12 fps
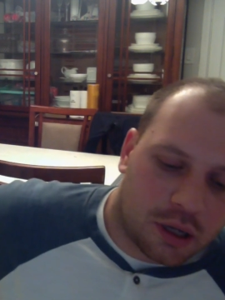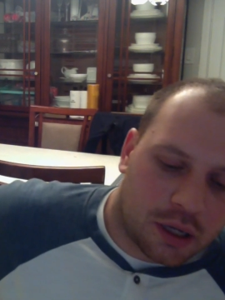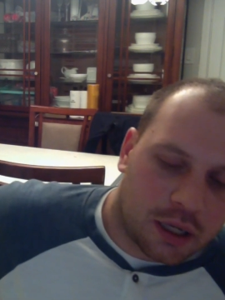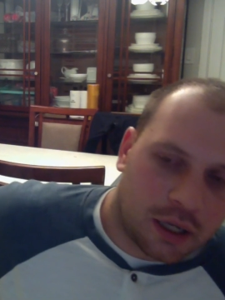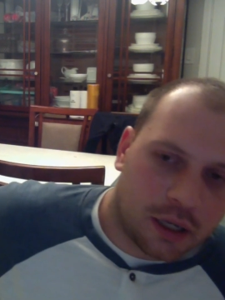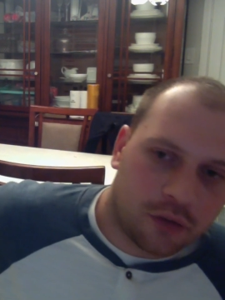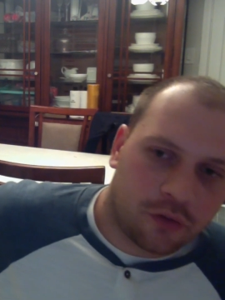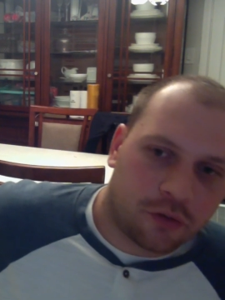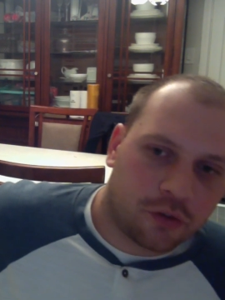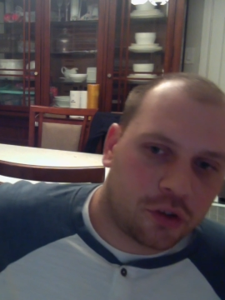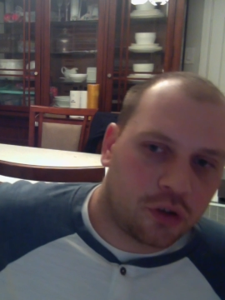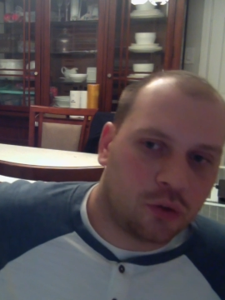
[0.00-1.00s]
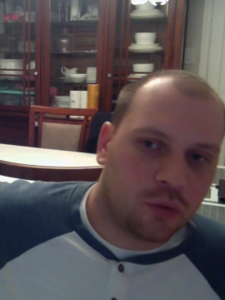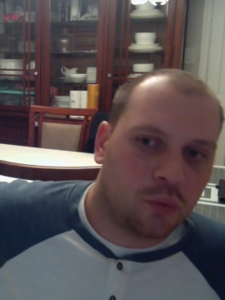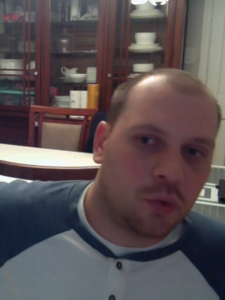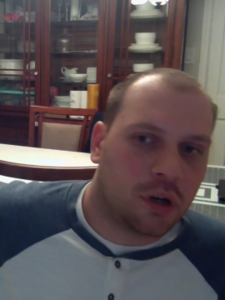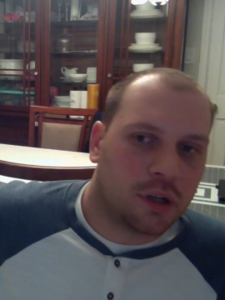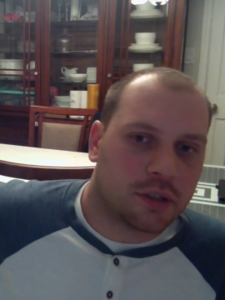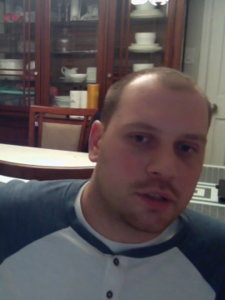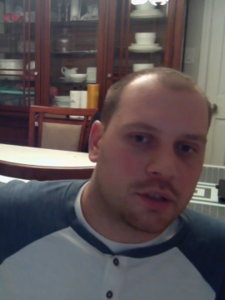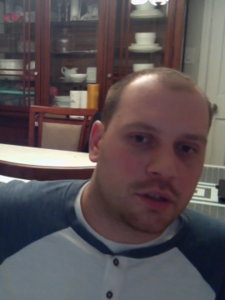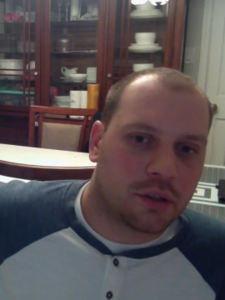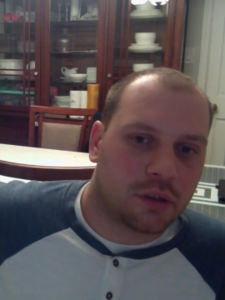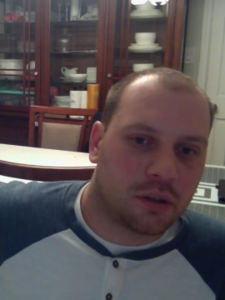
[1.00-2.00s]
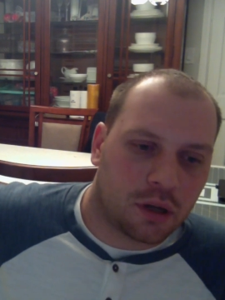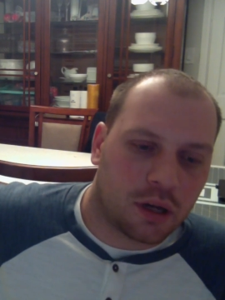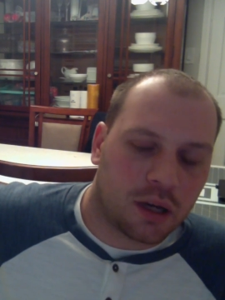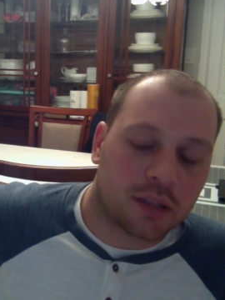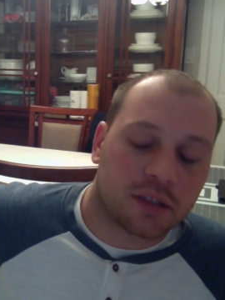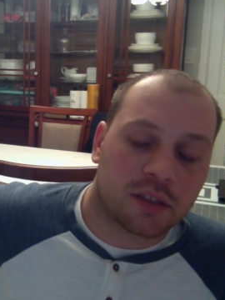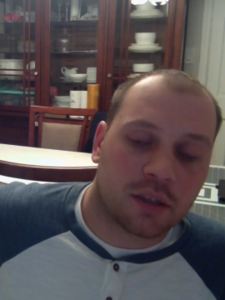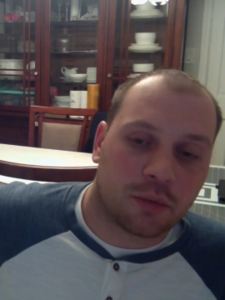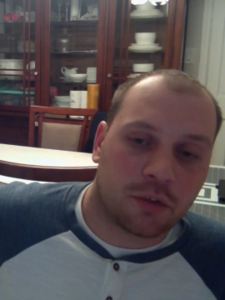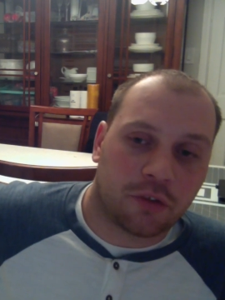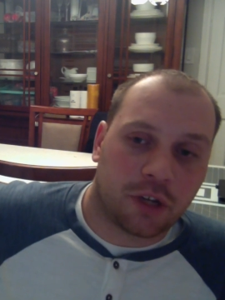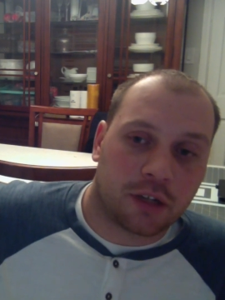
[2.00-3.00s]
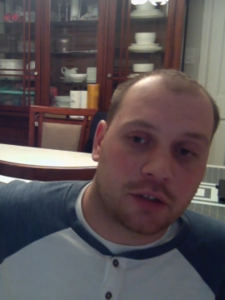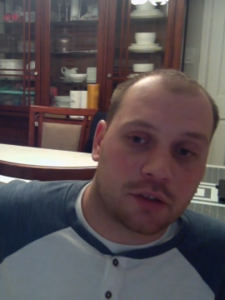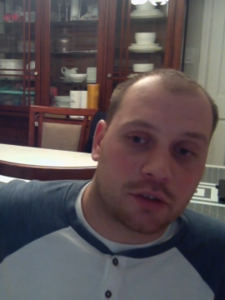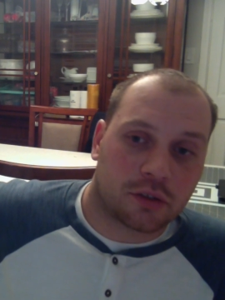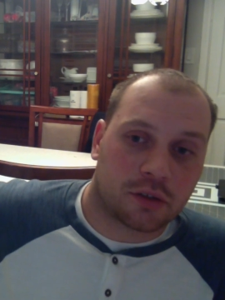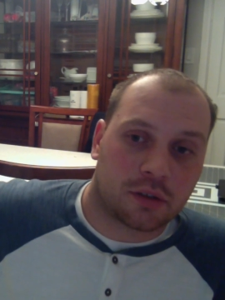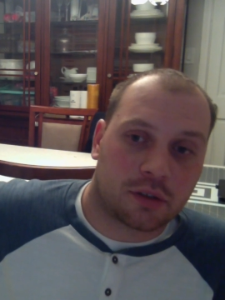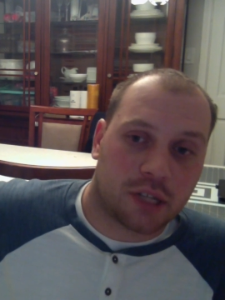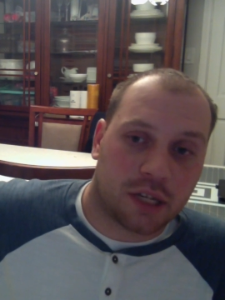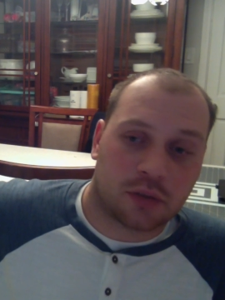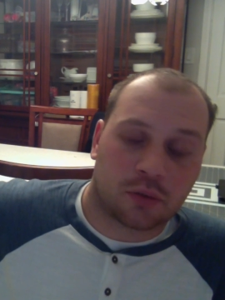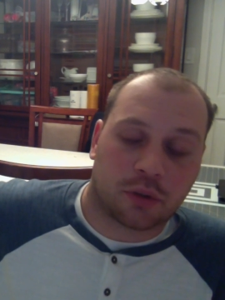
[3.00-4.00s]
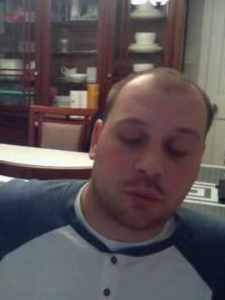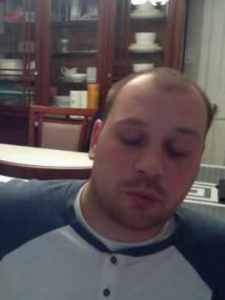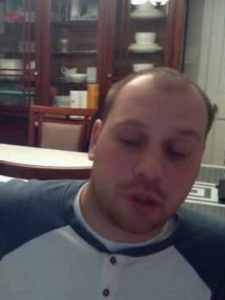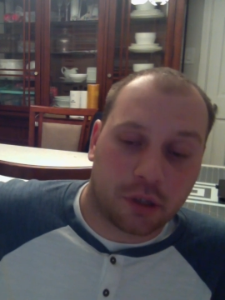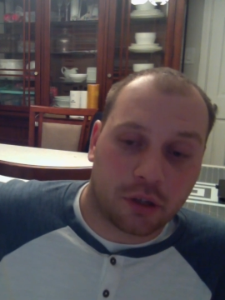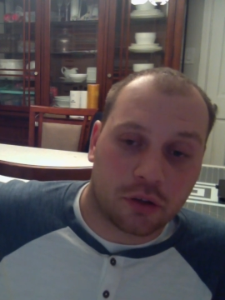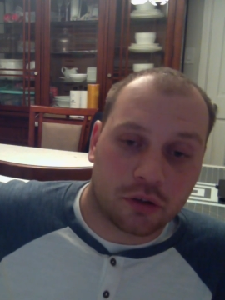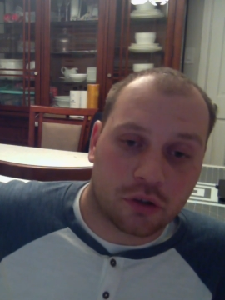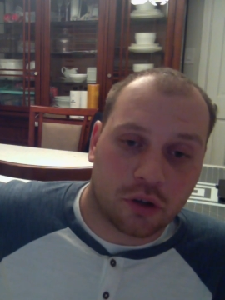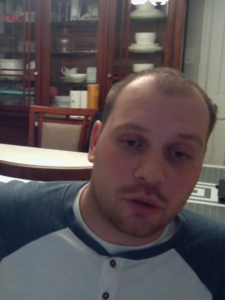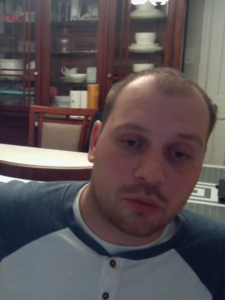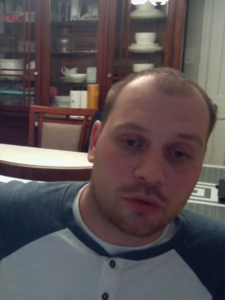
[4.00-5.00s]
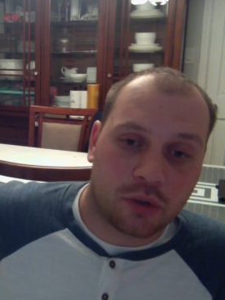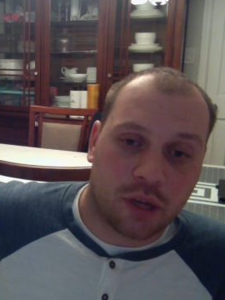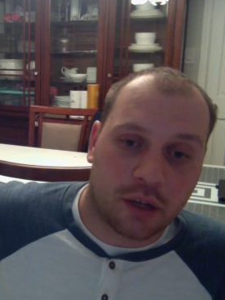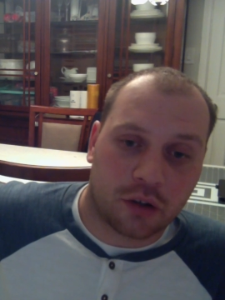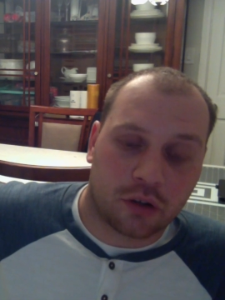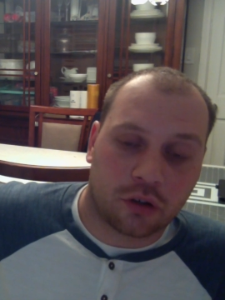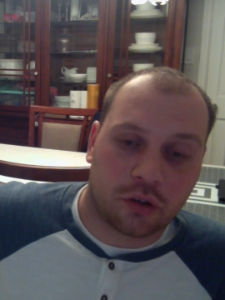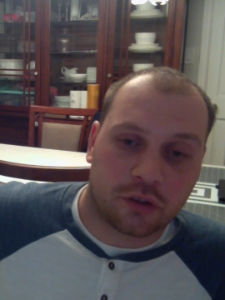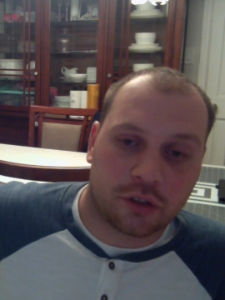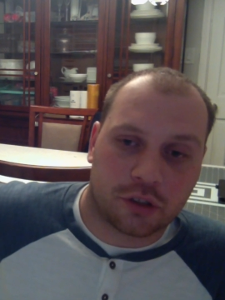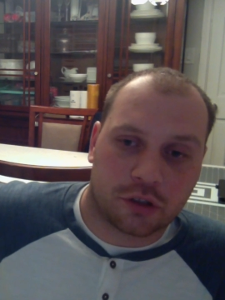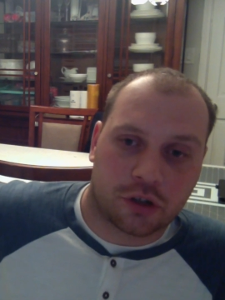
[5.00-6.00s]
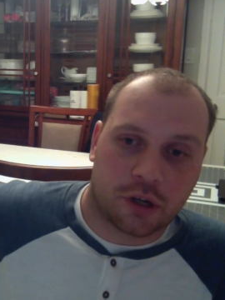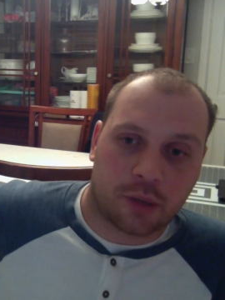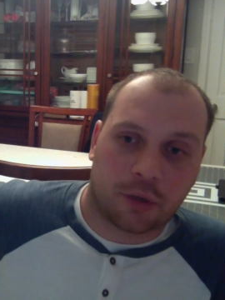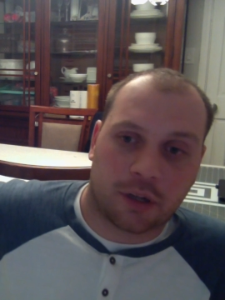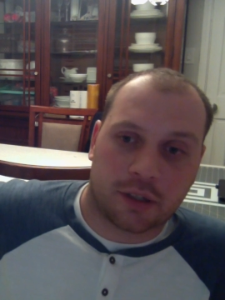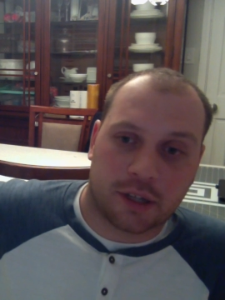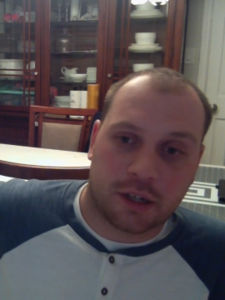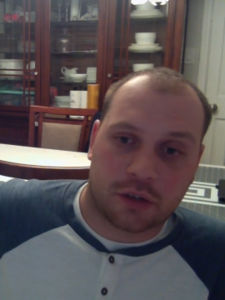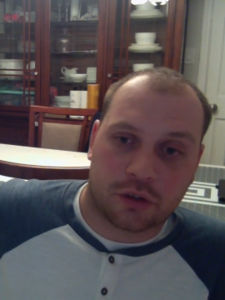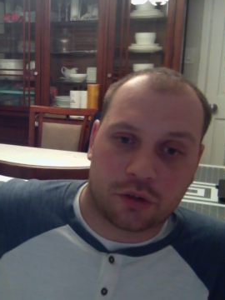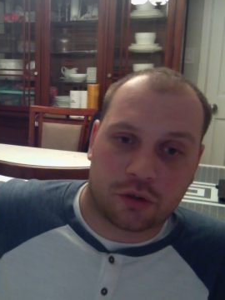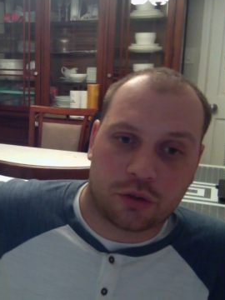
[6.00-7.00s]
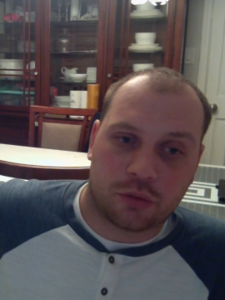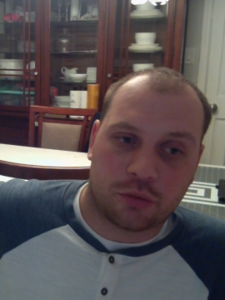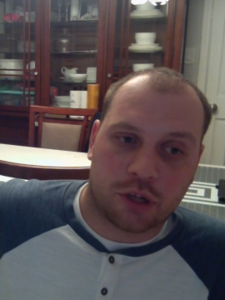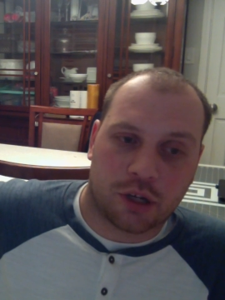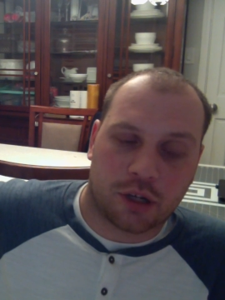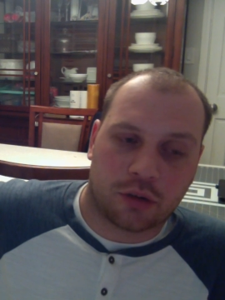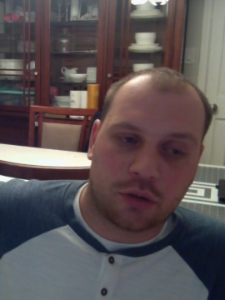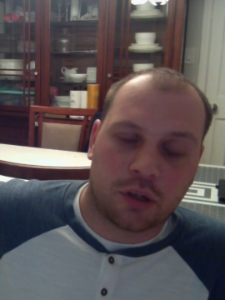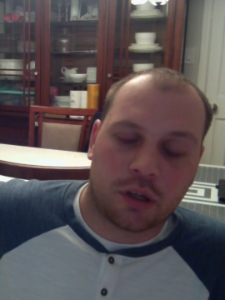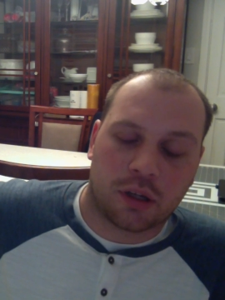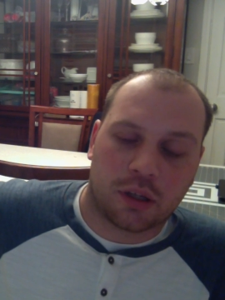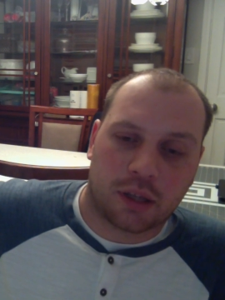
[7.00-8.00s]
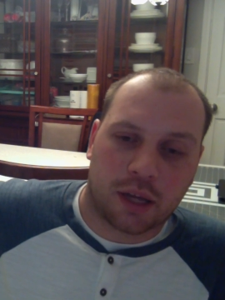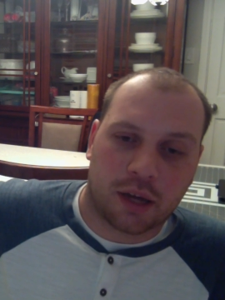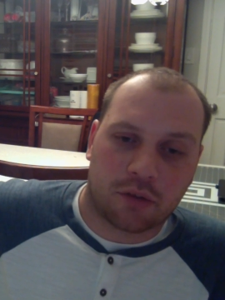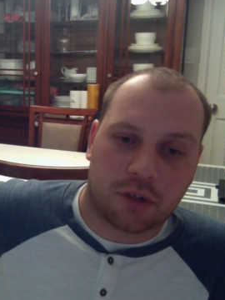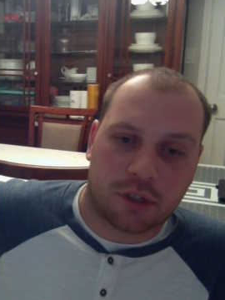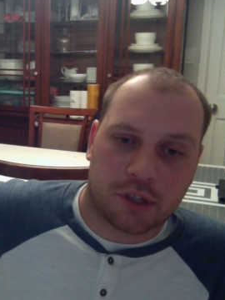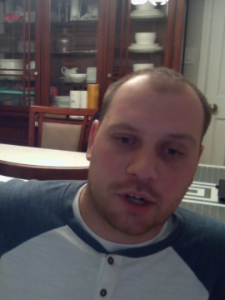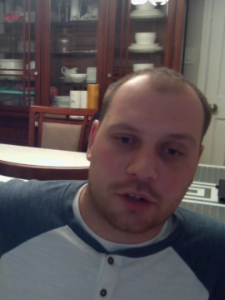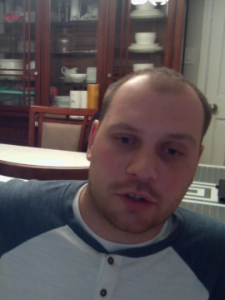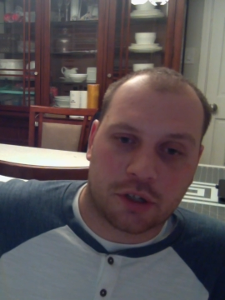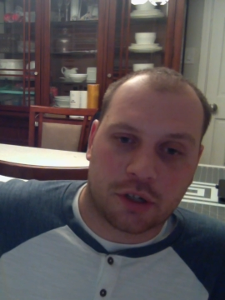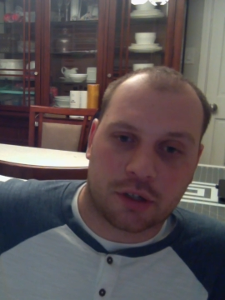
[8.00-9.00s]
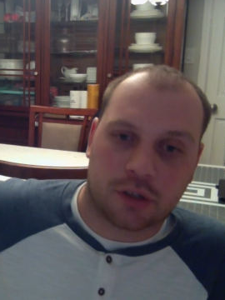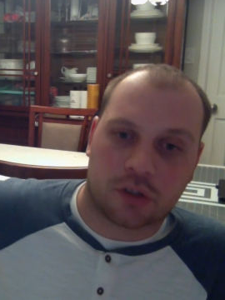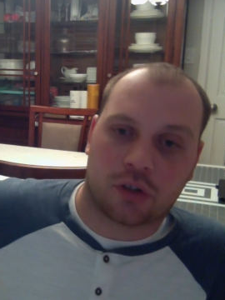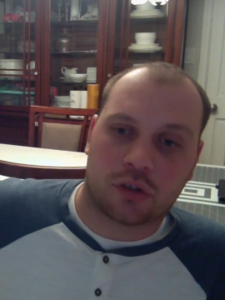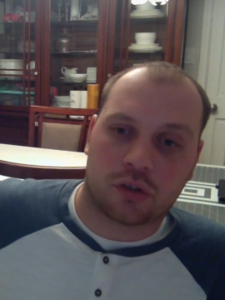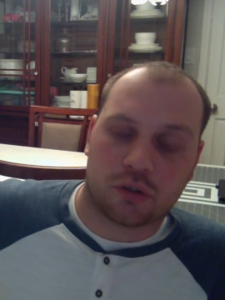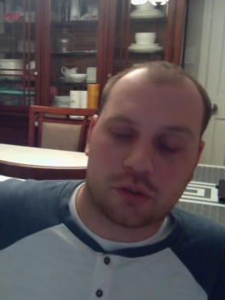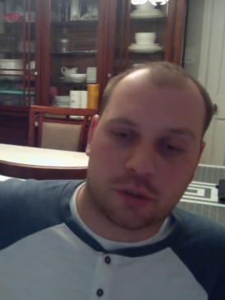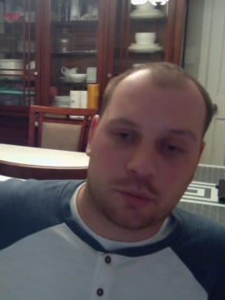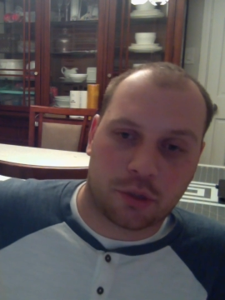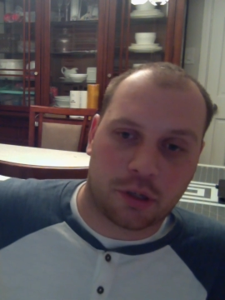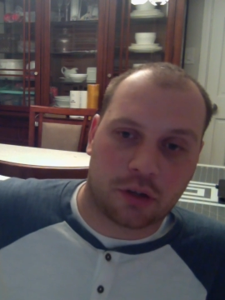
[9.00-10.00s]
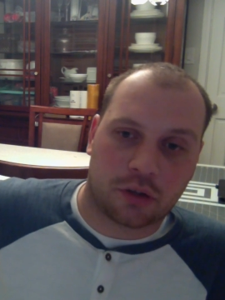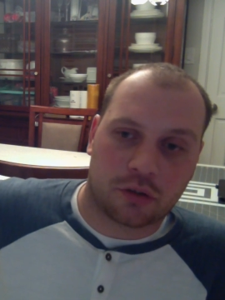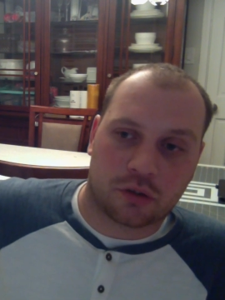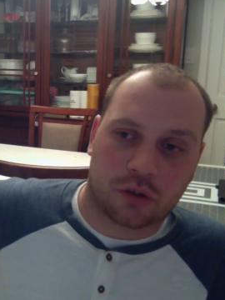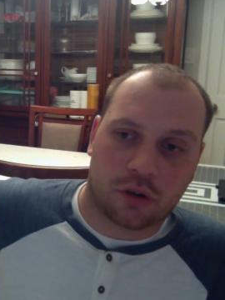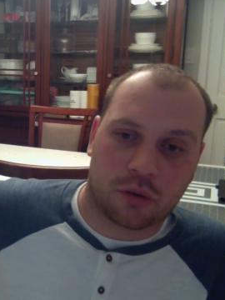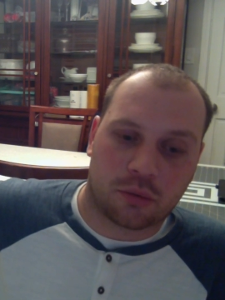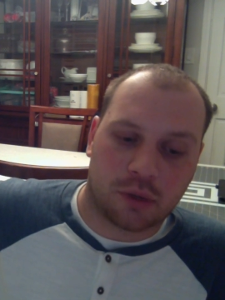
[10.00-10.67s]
If you want some advanced tests with the picoscope, head on over to the Train by Text YouTube channel. They have an entire series on using the picoscope.